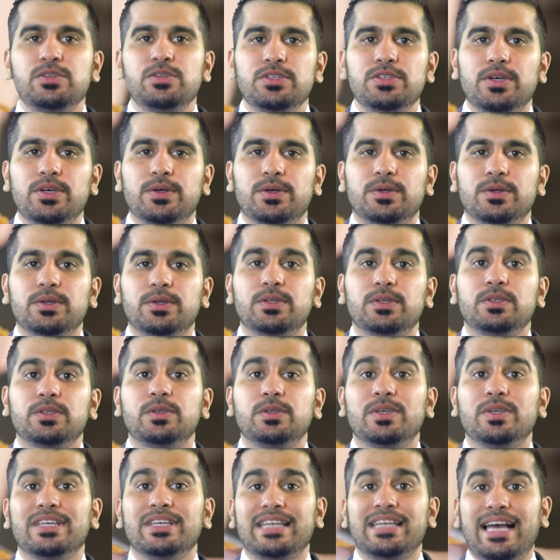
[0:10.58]
you know
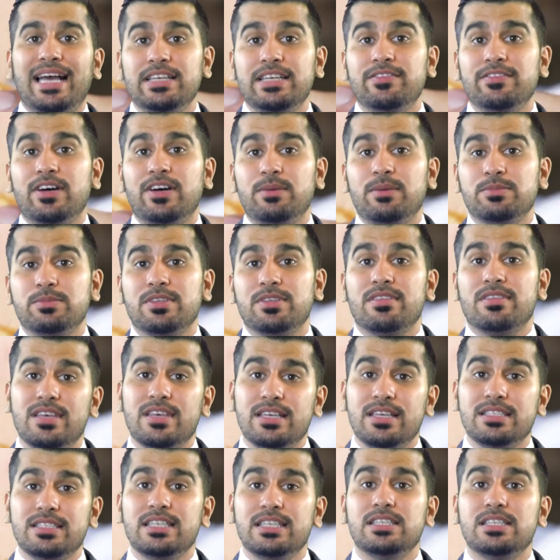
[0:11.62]
you can live up to
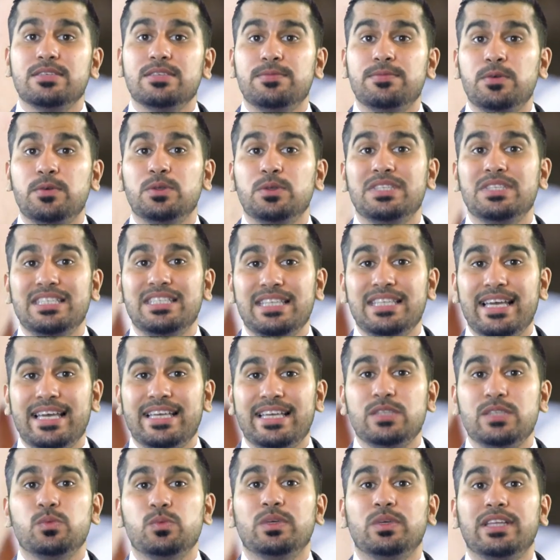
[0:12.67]
30 to 40
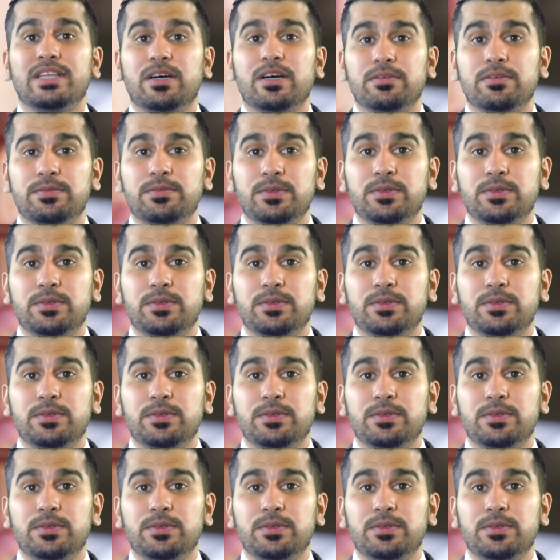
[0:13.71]
days without